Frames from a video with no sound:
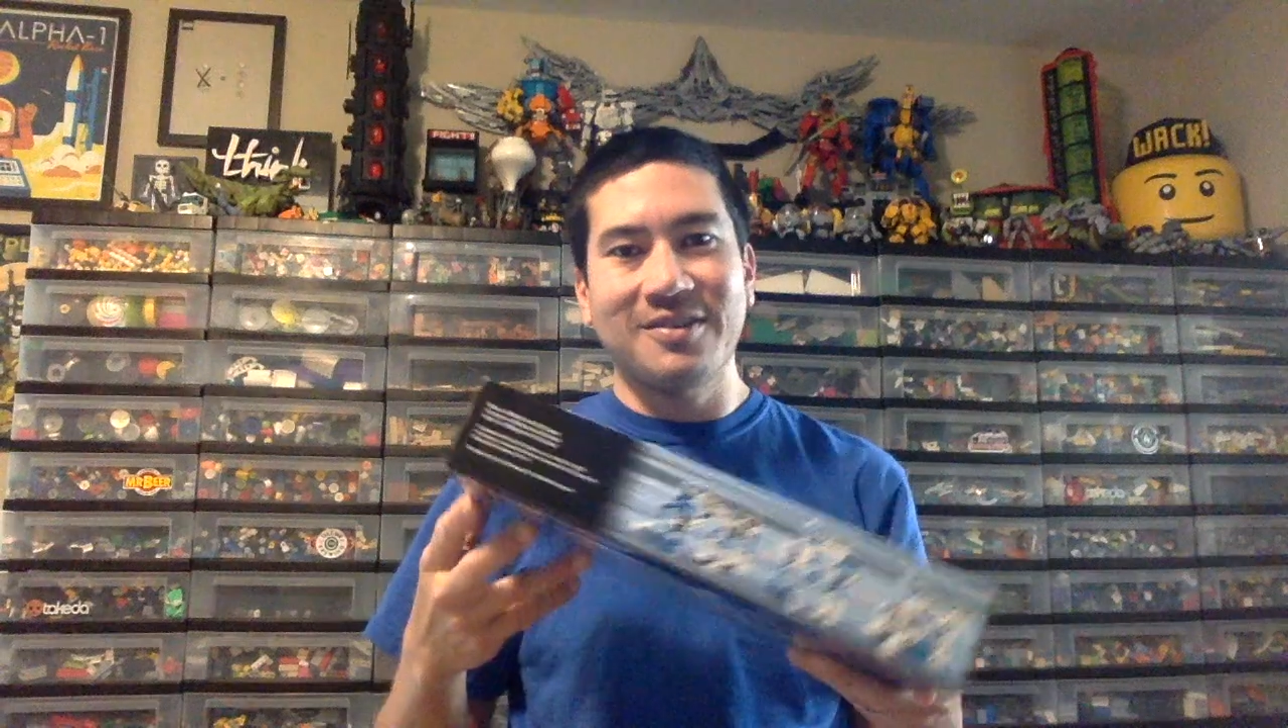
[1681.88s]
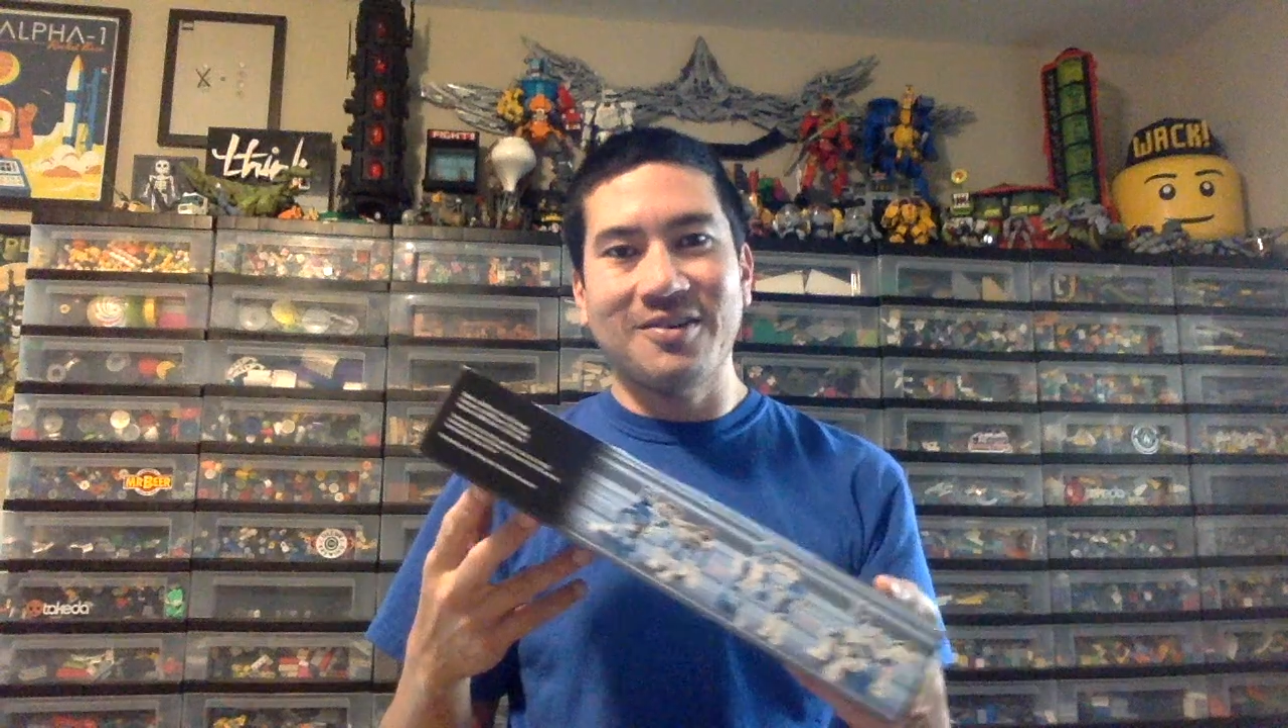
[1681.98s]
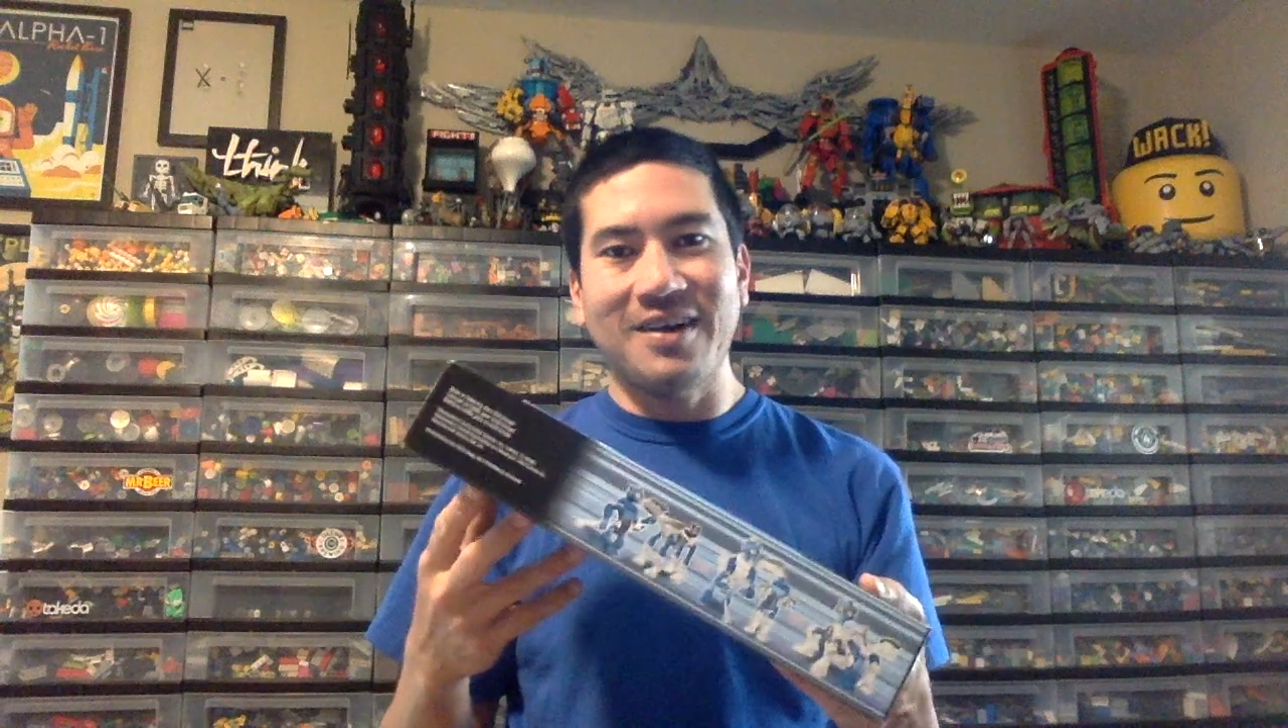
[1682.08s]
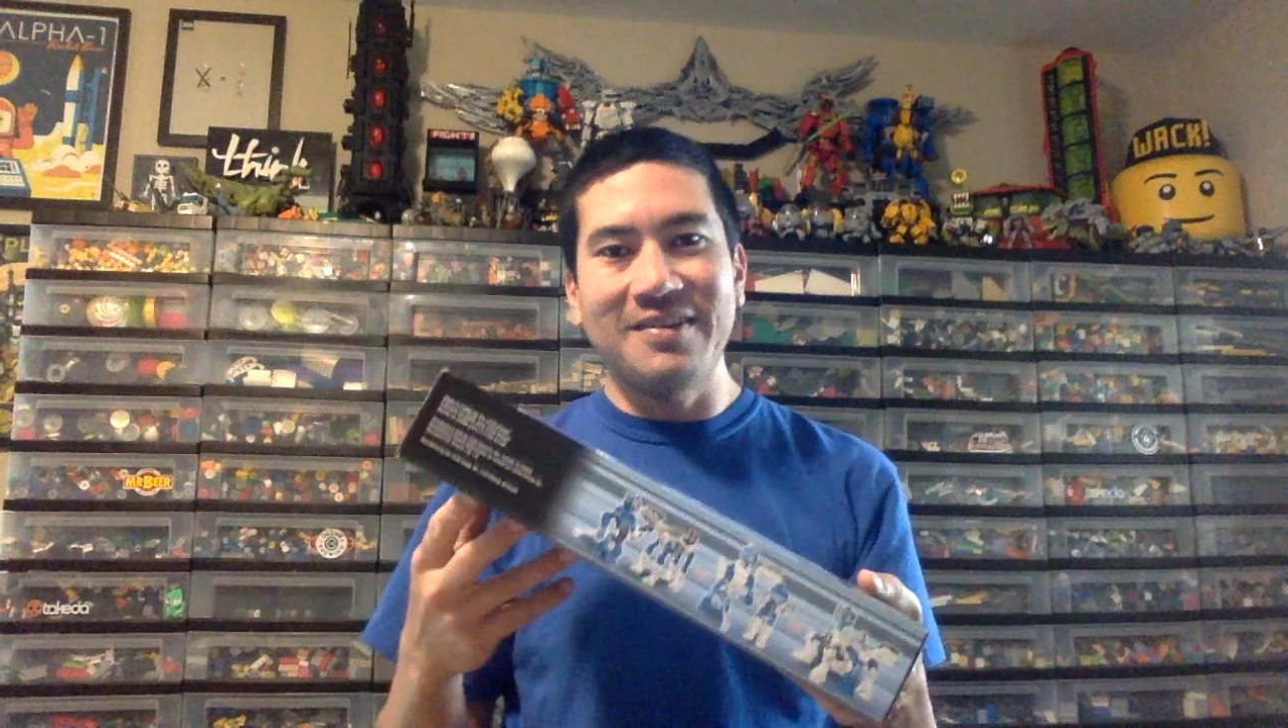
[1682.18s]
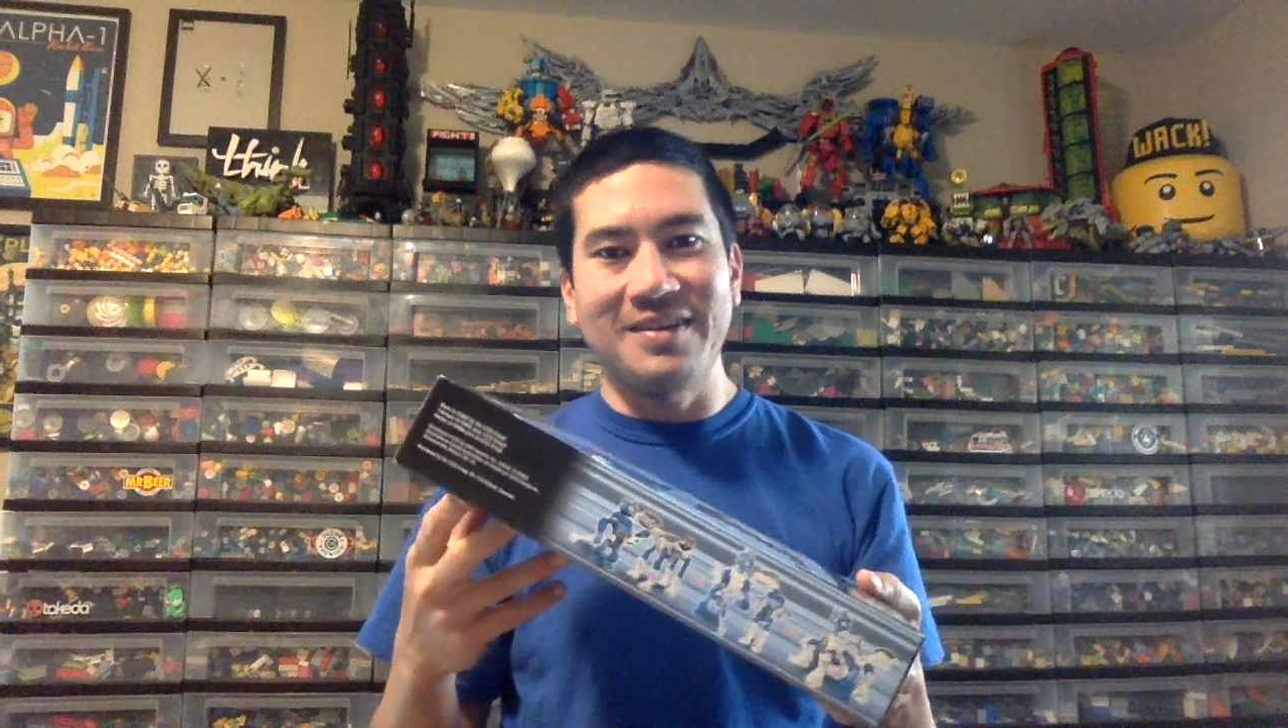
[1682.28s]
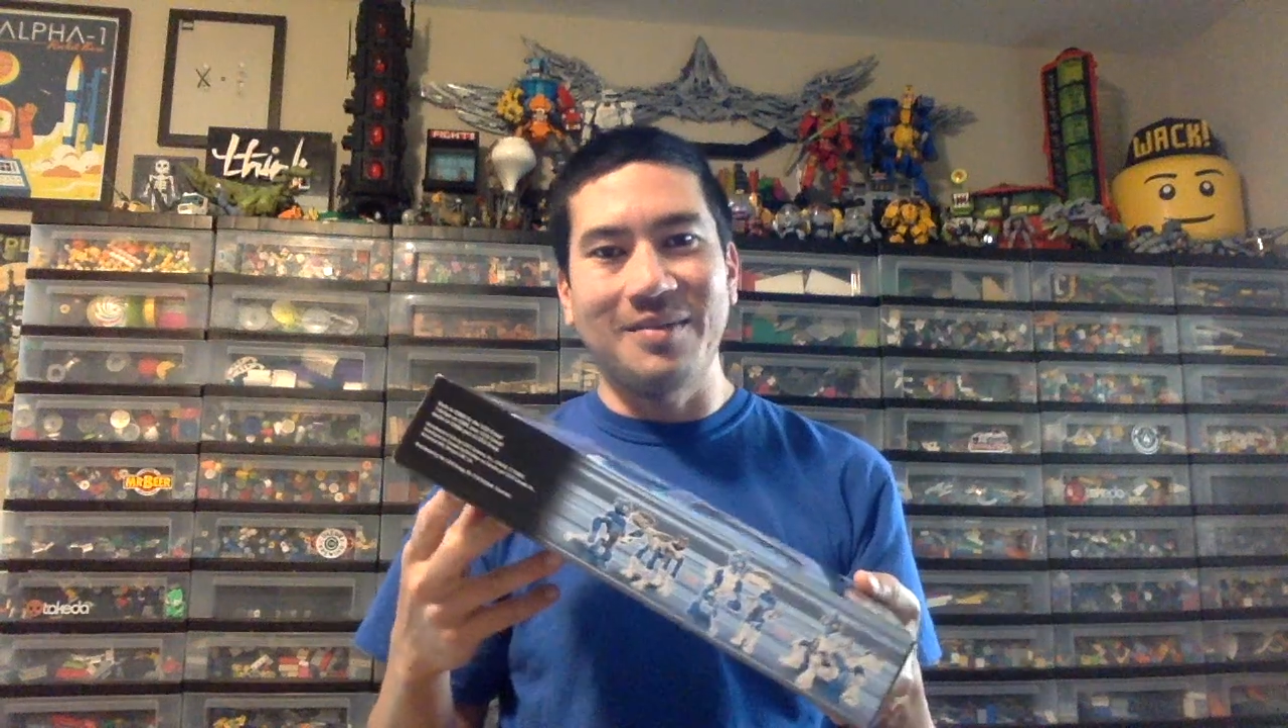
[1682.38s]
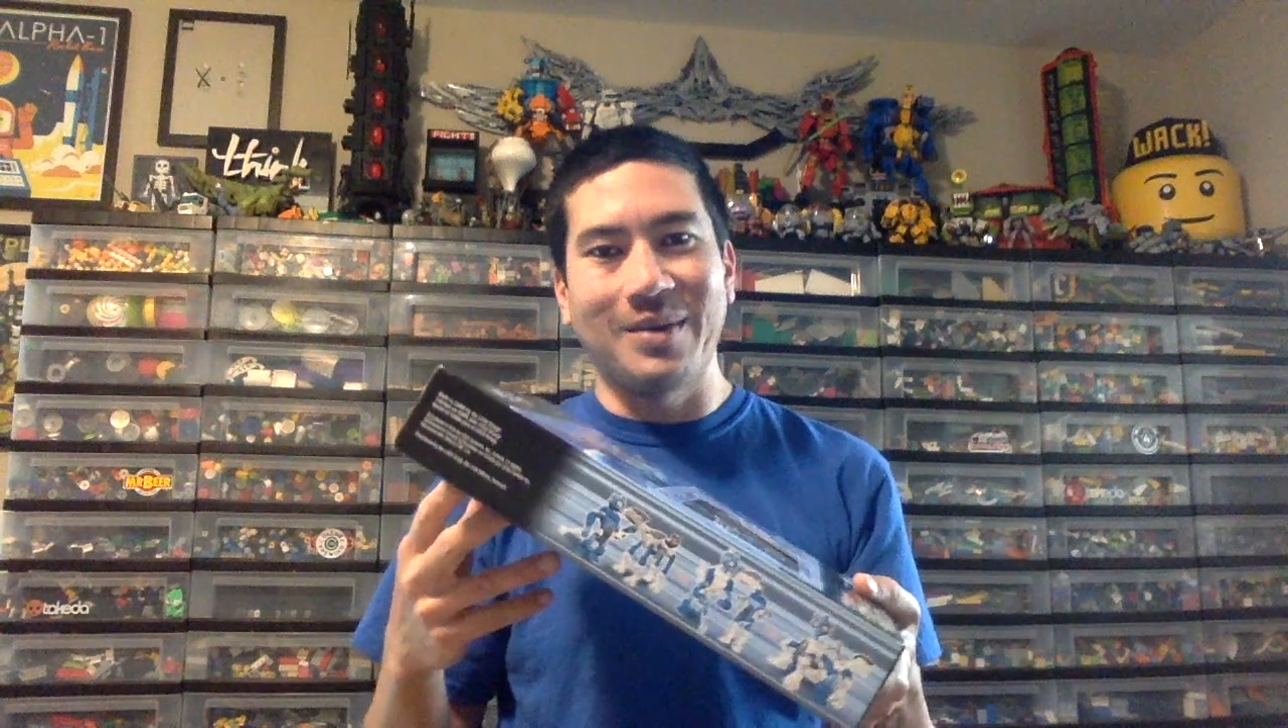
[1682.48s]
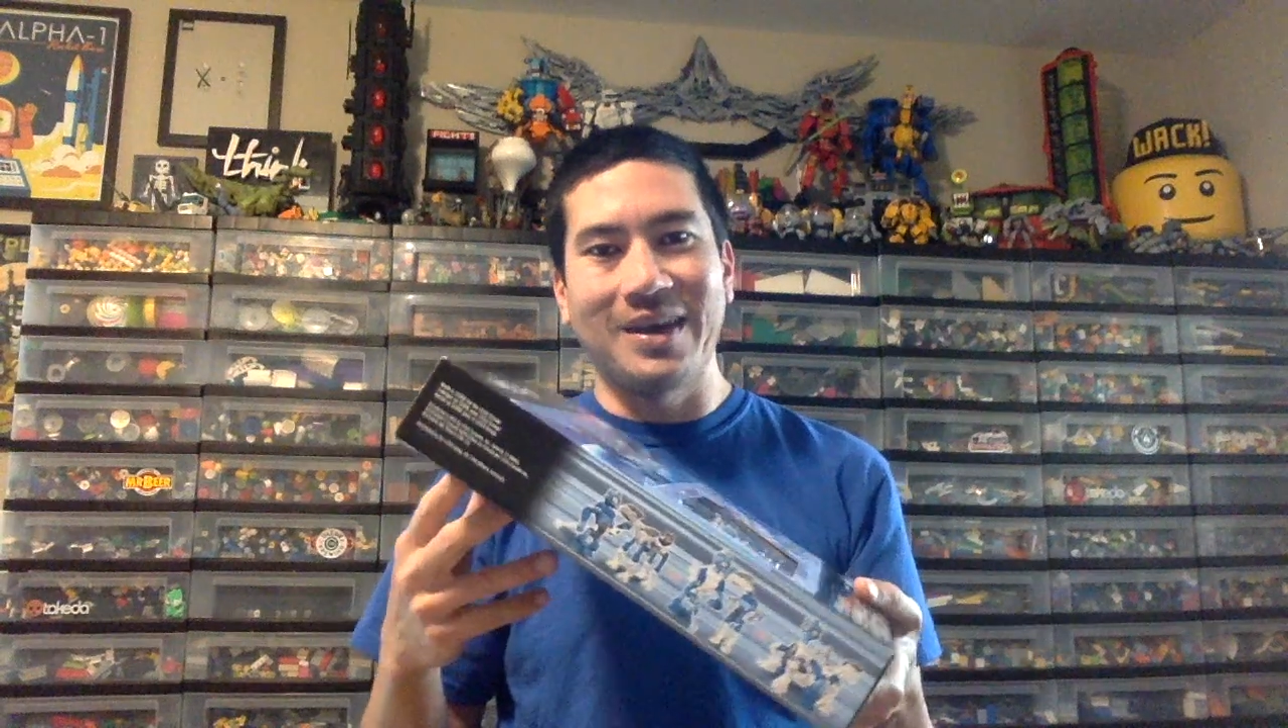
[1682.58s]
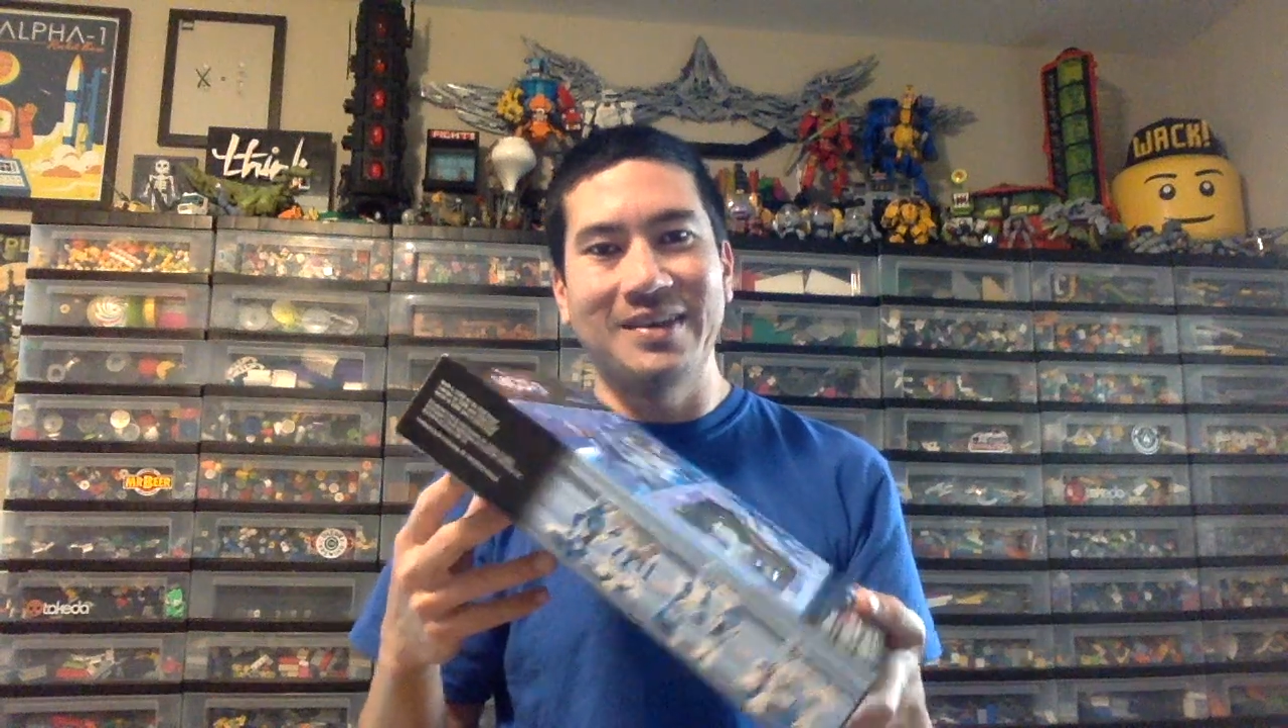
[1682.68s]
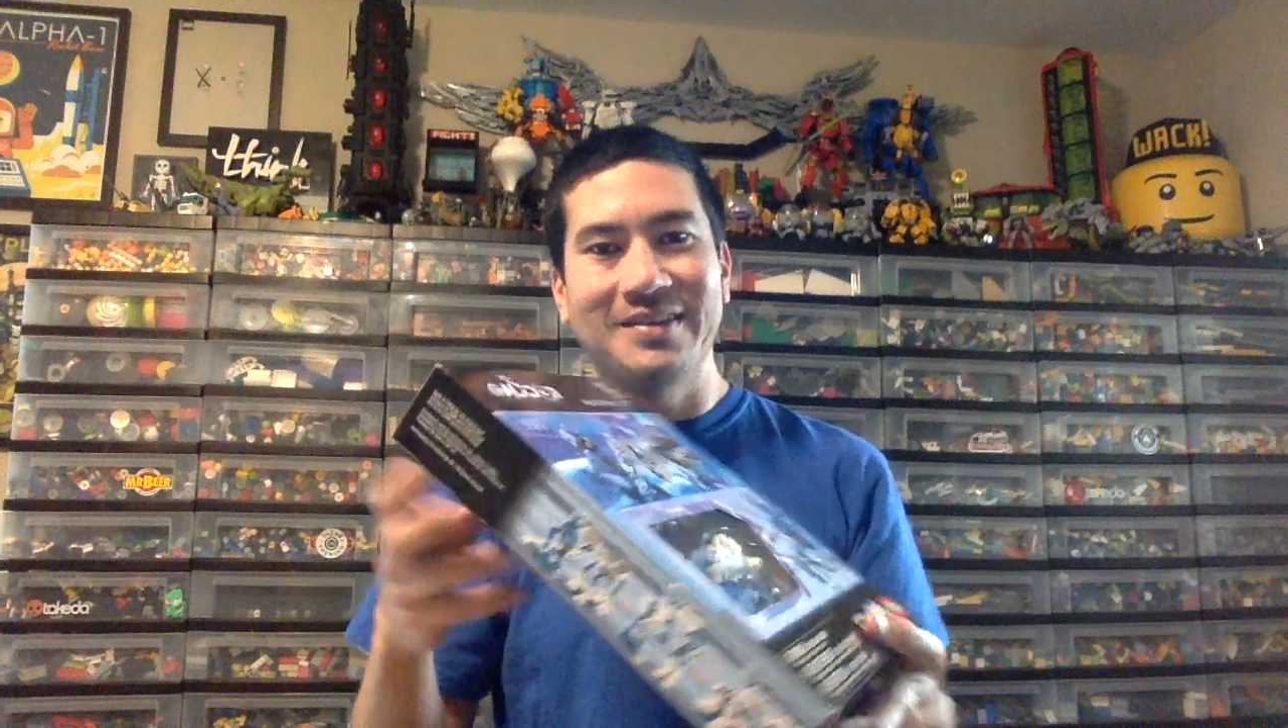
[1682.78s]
crazy to me,